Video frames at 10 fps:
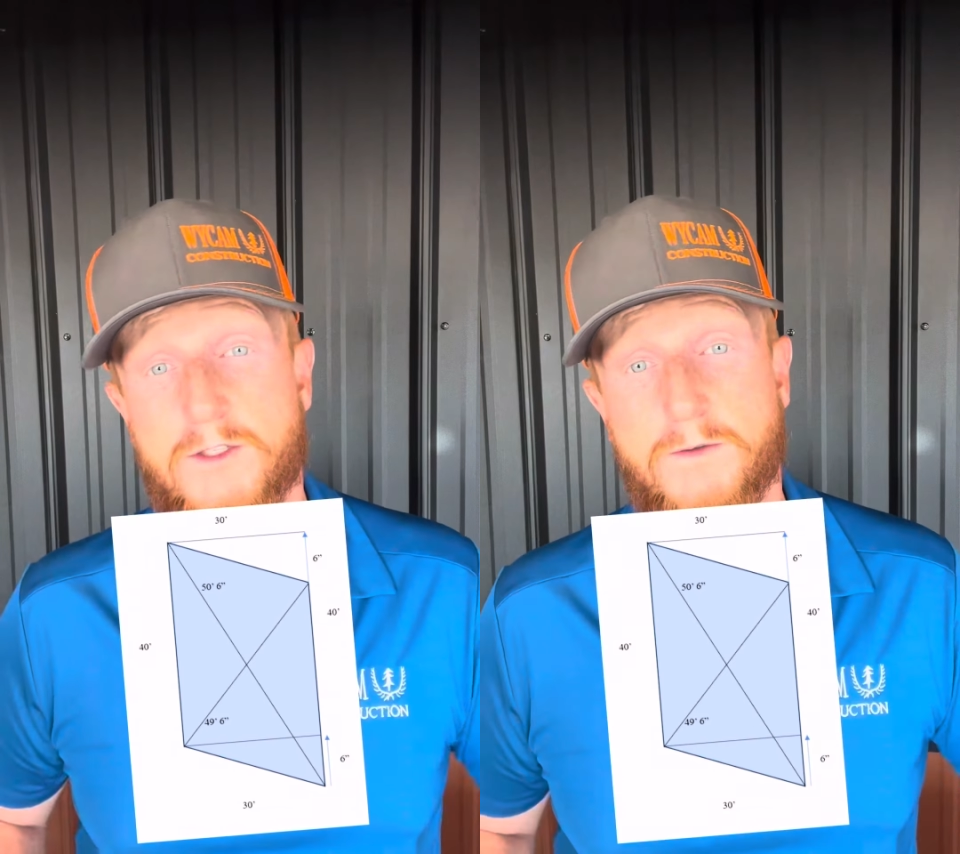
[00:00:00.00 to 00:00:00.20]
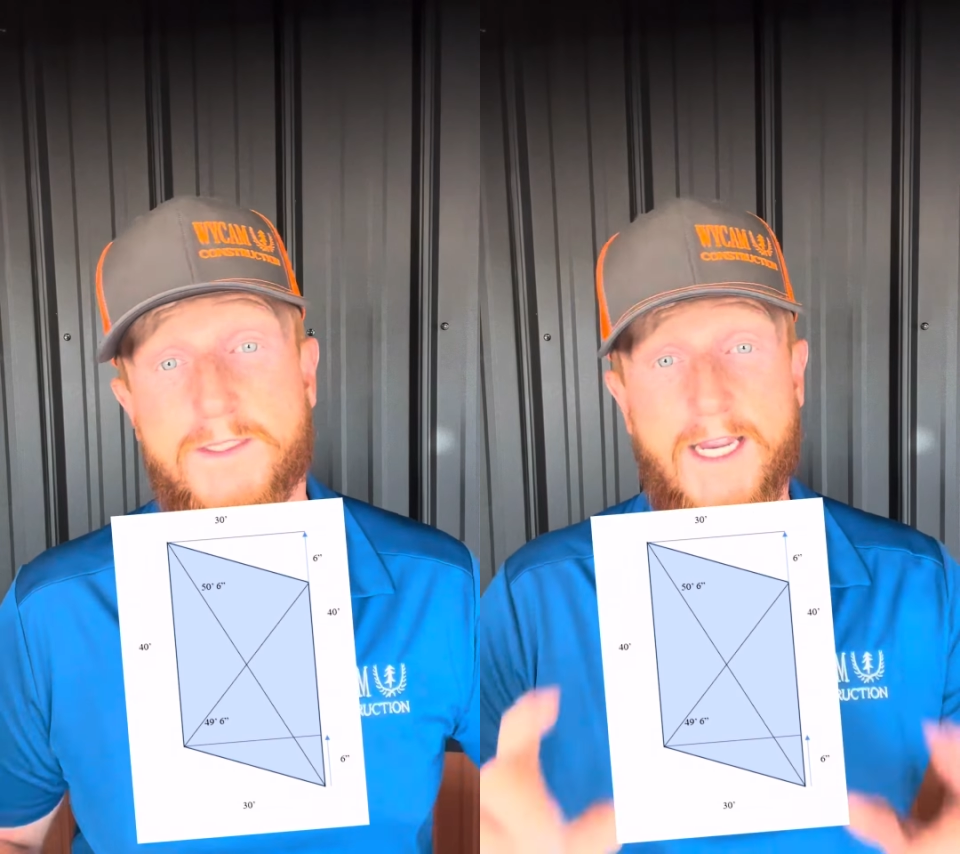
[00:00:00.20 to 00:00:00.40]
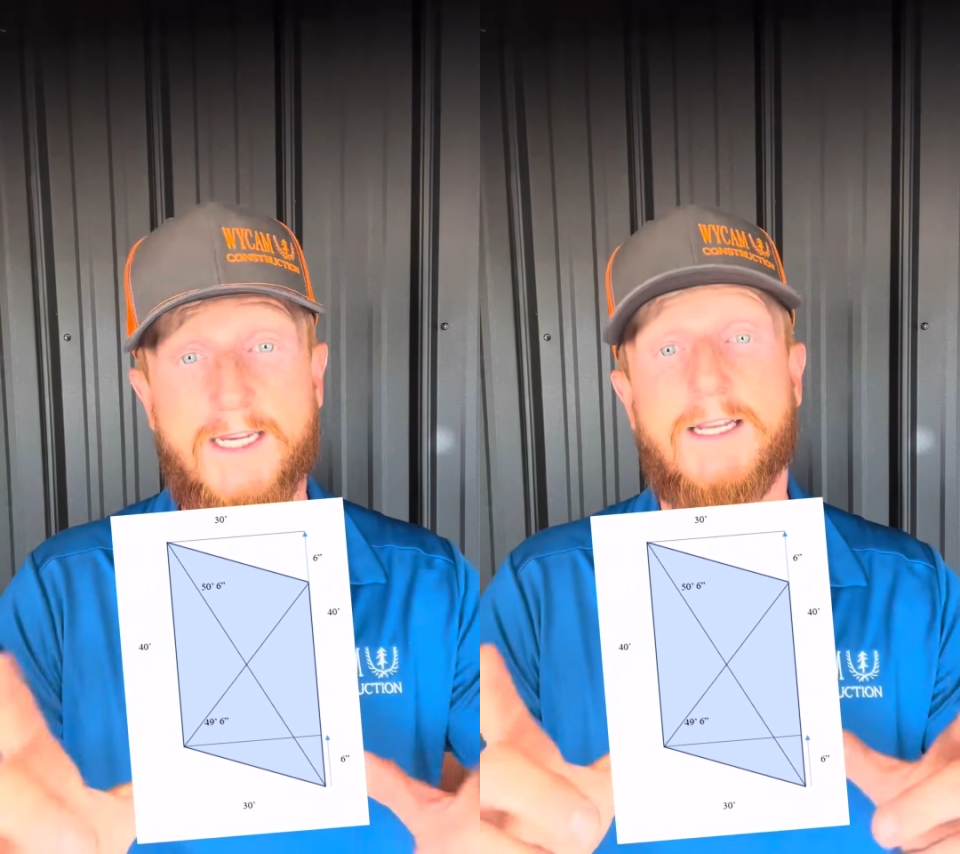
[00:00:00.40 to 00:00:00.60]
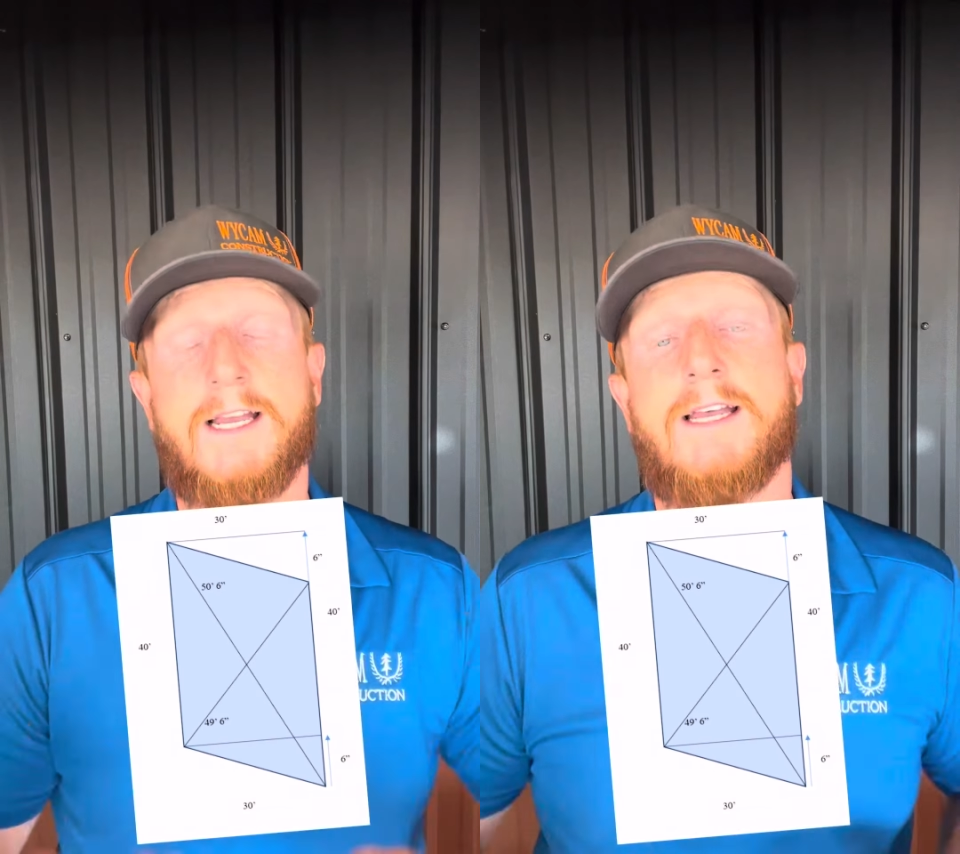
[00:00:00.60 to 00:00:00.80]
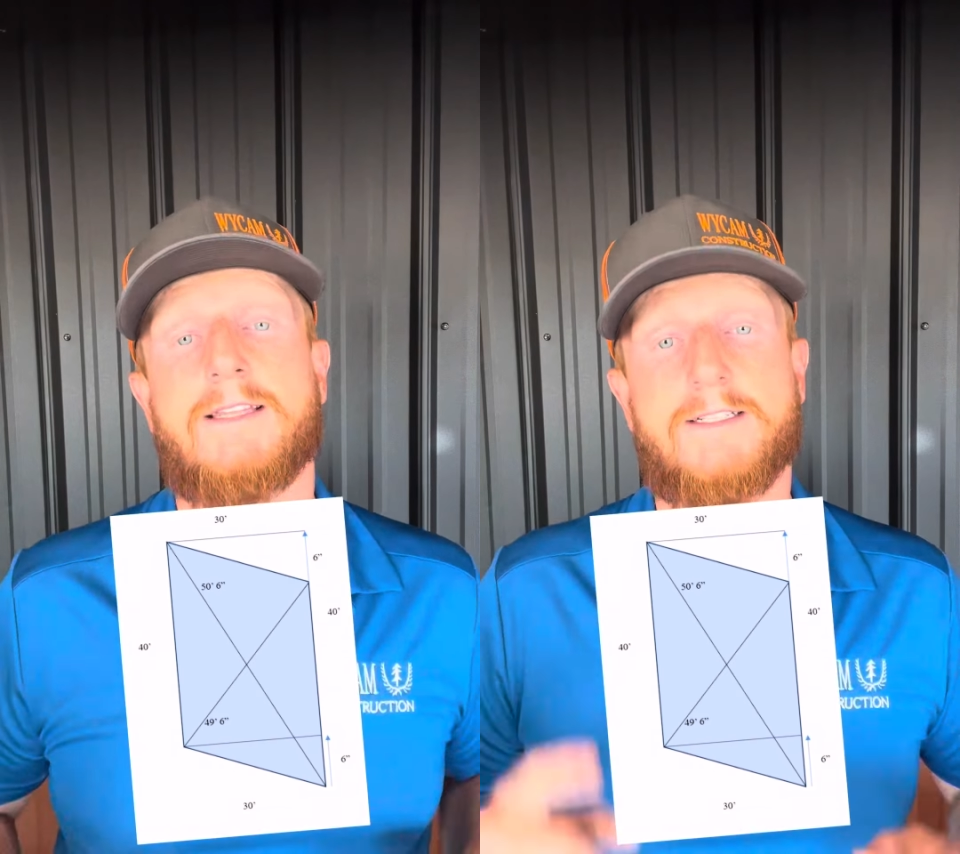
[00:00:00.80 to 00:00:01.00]
So take
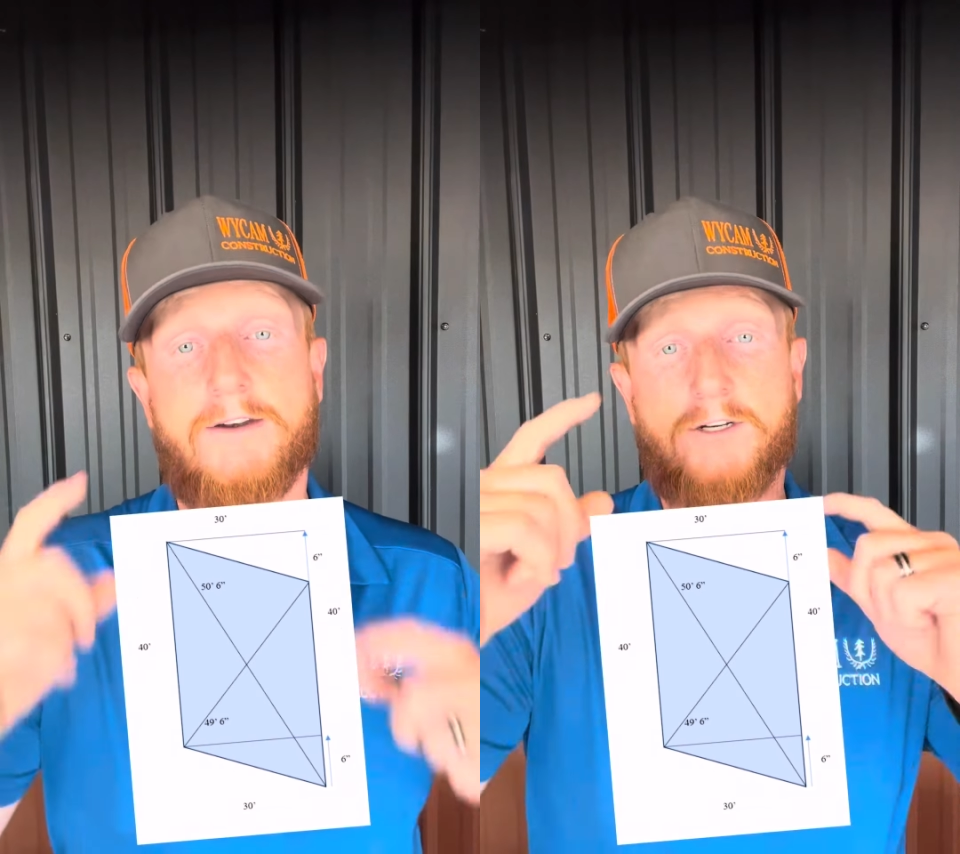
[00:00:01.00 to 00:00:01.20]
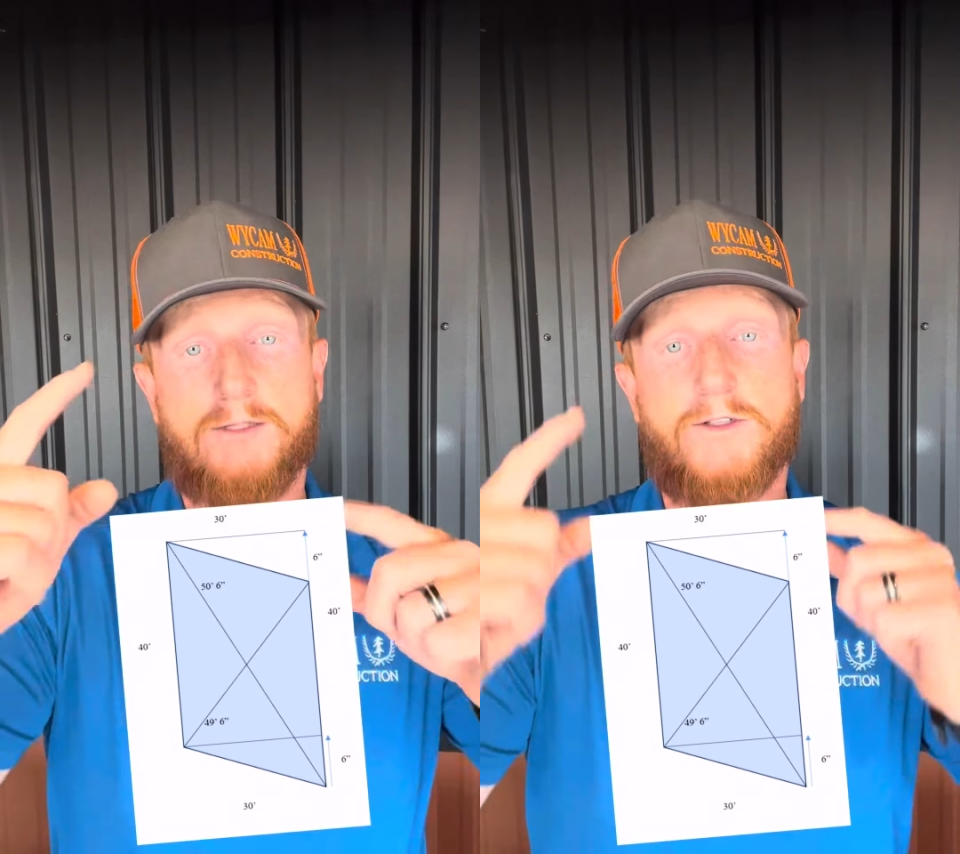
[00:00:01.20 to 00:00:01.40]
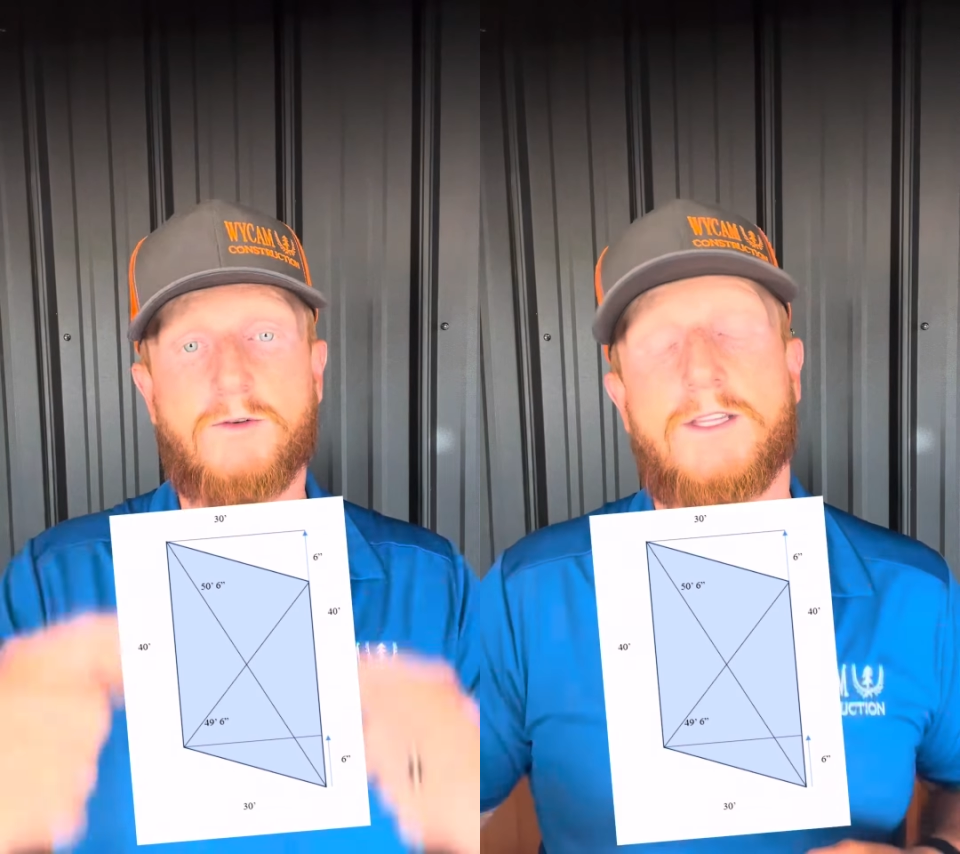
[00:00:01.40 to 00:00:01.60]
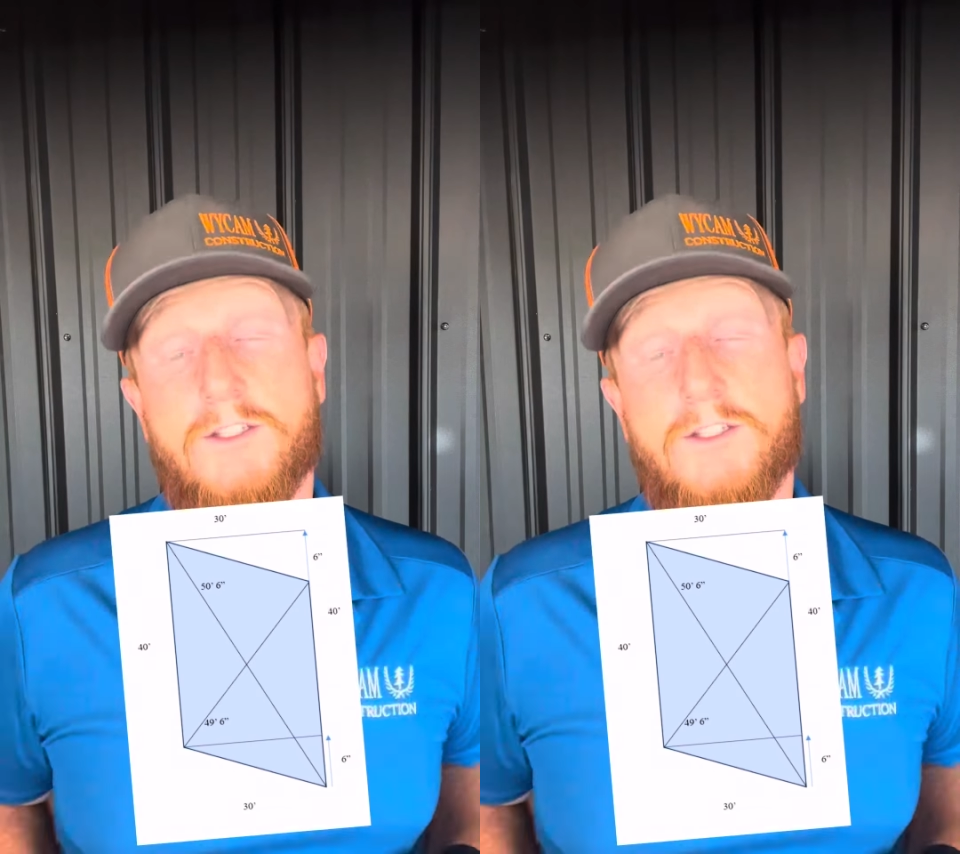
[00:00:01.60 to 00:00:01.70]
the difference between